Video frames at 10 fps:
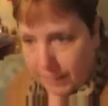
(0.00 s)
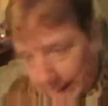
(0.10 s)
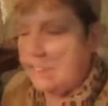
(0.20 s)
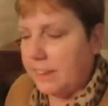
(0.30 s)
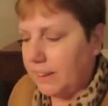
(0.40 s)

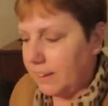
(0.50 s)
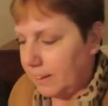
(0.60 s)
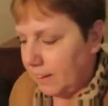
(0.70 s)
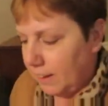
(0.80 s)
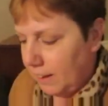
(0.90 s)
She
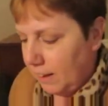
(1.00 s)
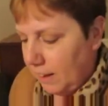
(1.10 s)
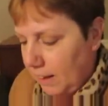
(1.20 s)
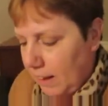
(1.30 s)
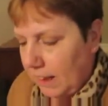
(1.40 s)

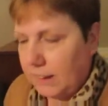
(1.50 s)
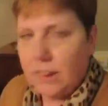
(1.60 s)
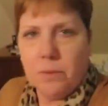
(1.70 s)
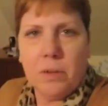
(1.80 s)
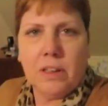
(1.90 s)
ended
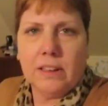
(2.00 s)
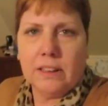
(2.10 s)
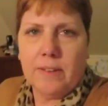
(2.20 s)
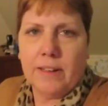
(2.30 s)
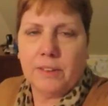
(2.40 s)
up working
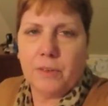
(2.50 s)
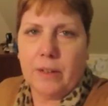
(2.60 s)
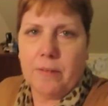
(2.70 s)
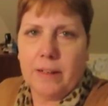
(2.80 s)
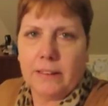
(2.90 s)
to about
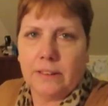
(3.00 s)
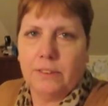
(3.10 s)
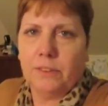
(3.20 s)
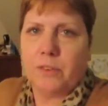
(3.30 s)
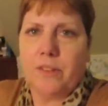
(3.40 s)
20 past
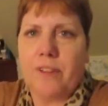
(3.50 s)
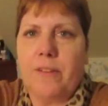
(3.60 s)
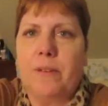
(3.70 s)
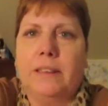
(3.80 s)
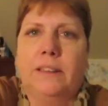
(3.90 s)
2,
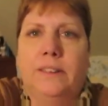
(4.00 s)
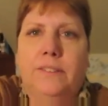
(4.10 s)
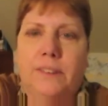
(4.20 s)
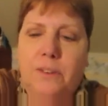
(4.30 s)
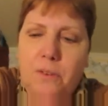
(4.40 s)
25 past
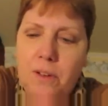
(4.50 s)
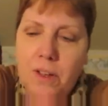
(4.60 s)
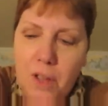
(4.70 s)
2 so